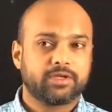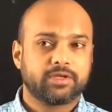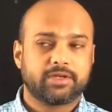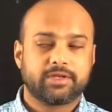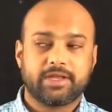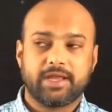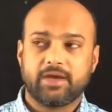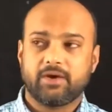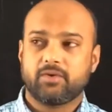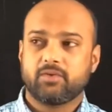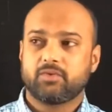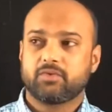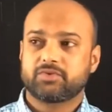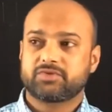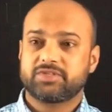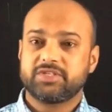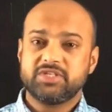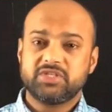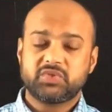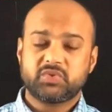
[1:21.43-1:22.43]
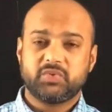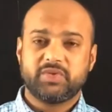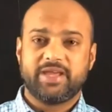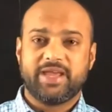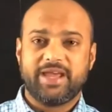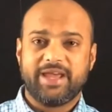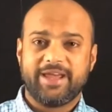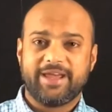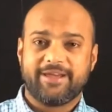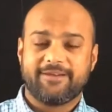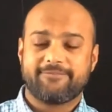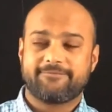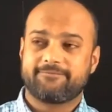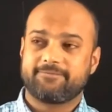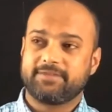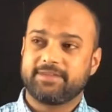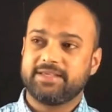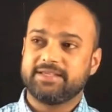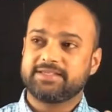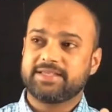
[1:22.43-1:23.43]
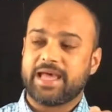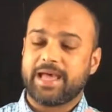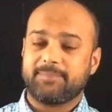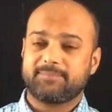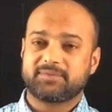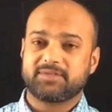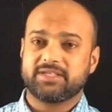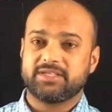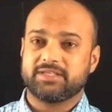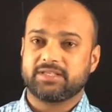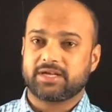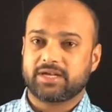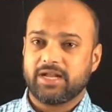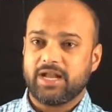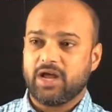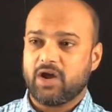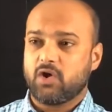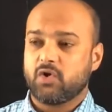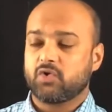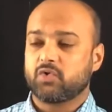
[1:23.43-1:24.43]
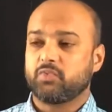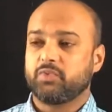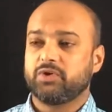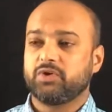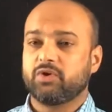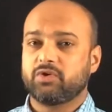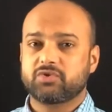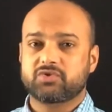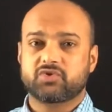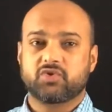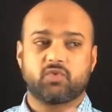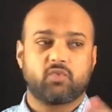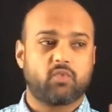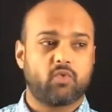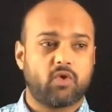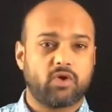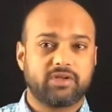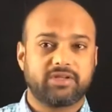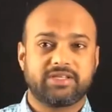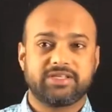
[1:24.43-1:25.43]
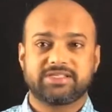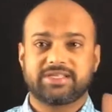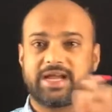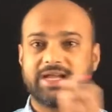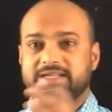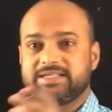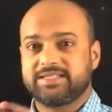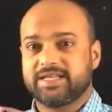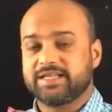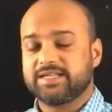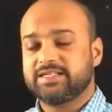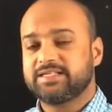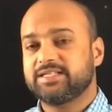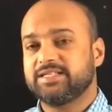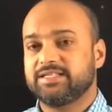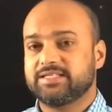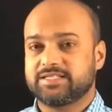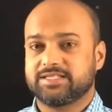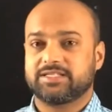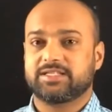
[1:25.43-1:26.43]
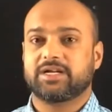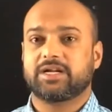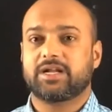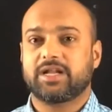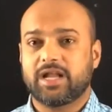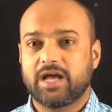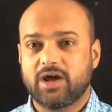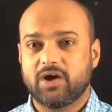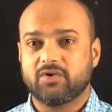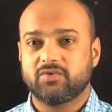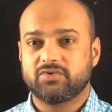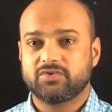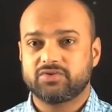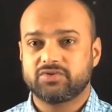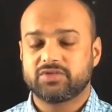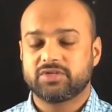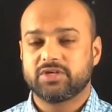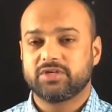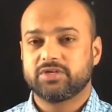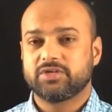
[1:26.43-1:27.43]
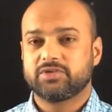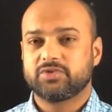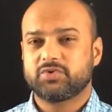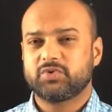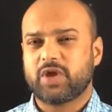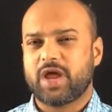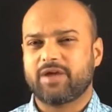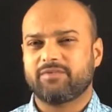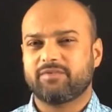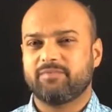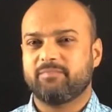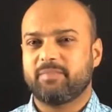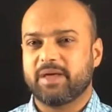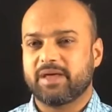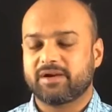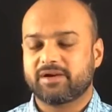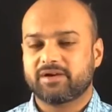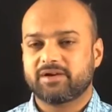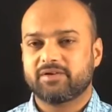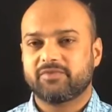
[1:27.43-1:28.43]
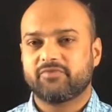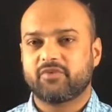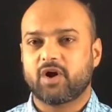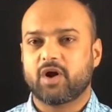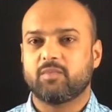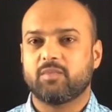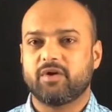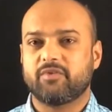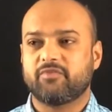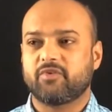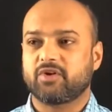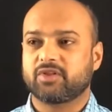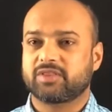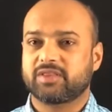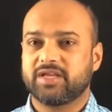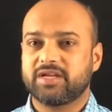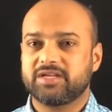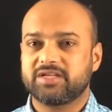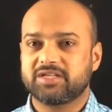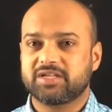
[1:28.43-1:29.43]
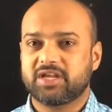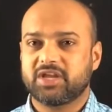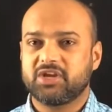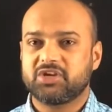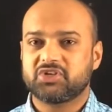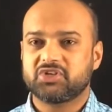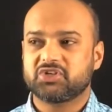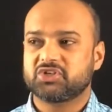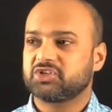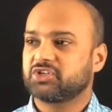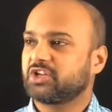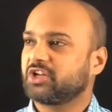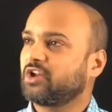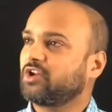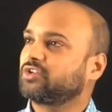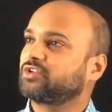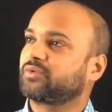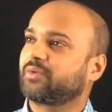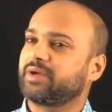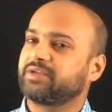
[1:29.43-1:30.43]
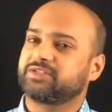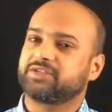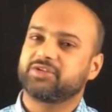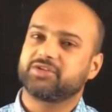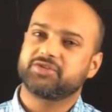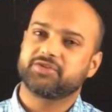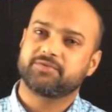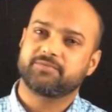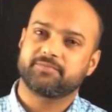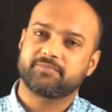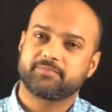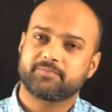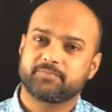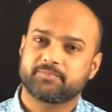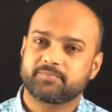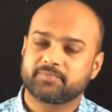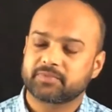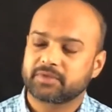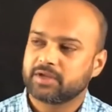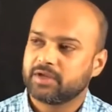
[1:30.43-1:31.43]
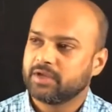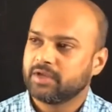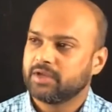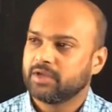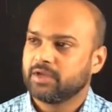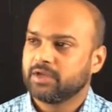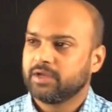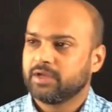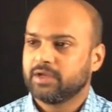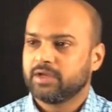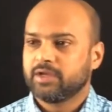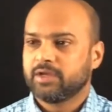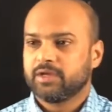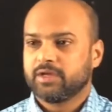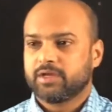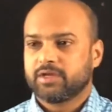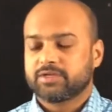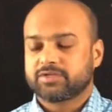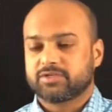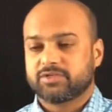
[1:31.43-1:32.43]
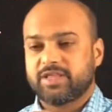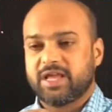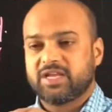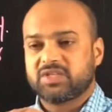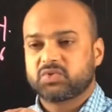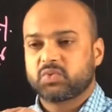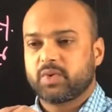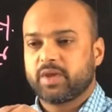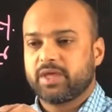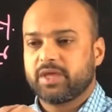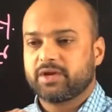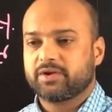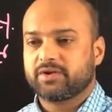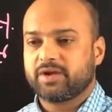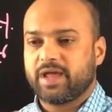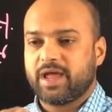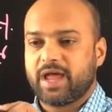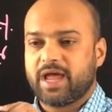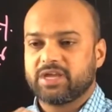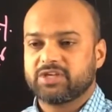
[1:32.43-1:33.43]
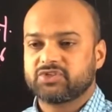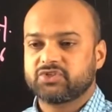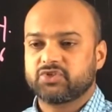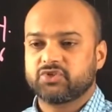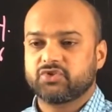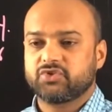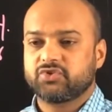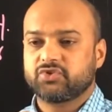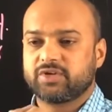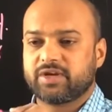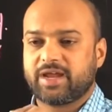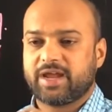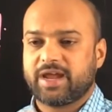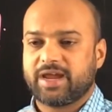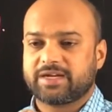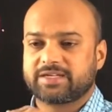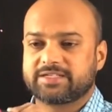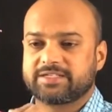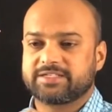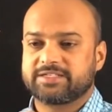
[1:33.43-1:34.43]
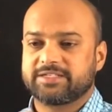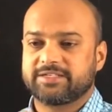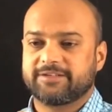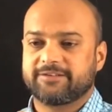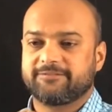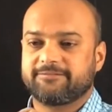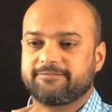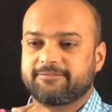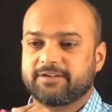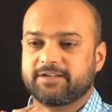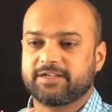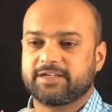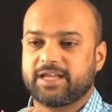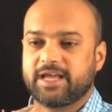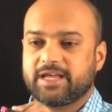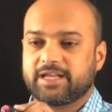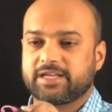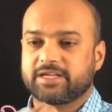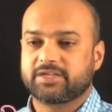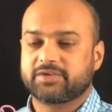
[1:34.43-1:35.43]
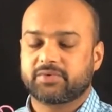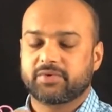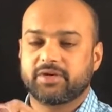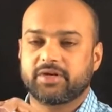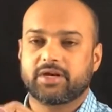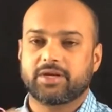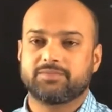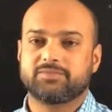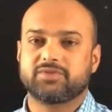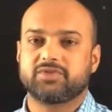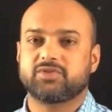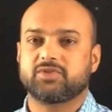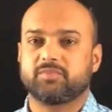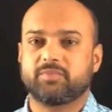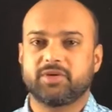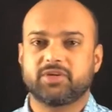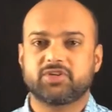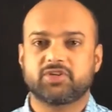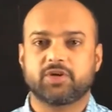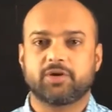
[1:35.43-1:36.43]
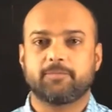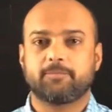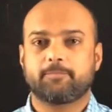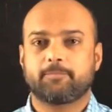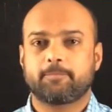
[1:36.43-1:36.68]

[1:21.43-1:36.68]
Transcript: Now, since we have these apps in the cloud, we also want these identities in the cloud to have a better form of authentication and authorization. So that's where Azure Active Directory comes into picture.